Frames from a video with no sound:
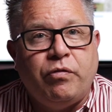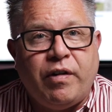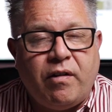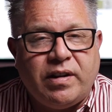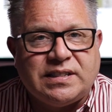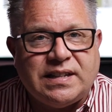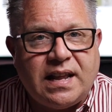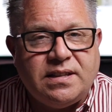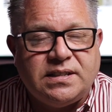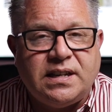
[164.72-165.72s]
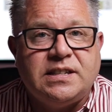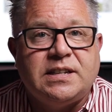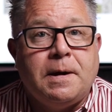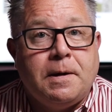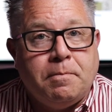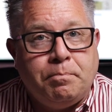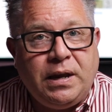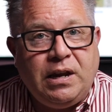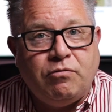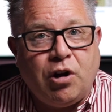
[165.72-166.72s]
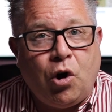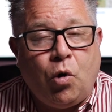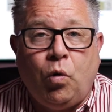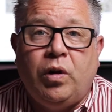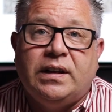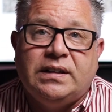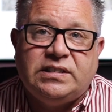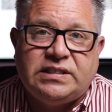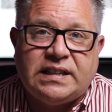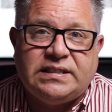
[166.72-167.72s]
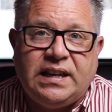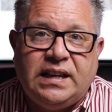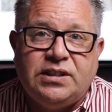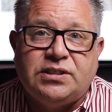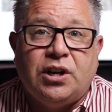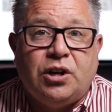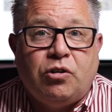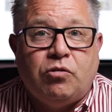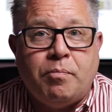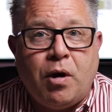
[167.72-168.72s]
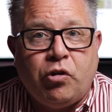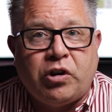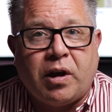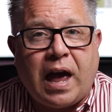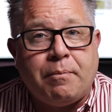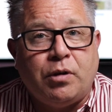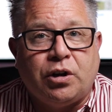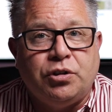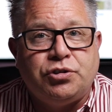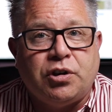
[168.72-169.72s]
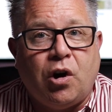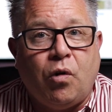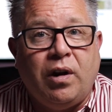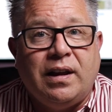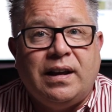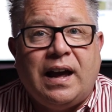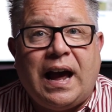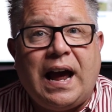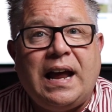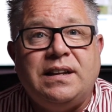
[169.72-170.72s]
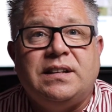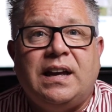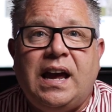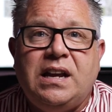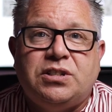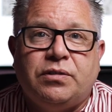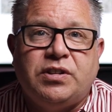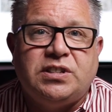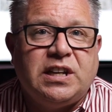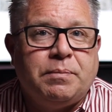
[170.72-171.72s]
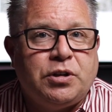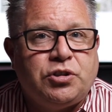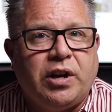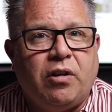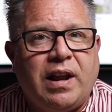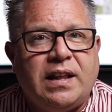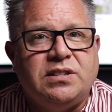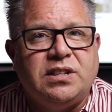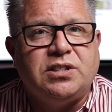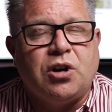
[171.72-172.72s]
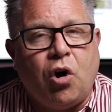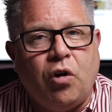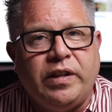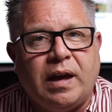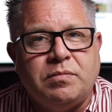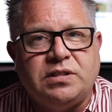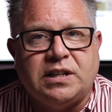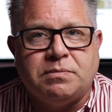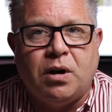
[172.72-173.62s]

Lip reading: with various lenses, B-roll, settings, remote camera control, and each of the Sigma Trio lenses on the M6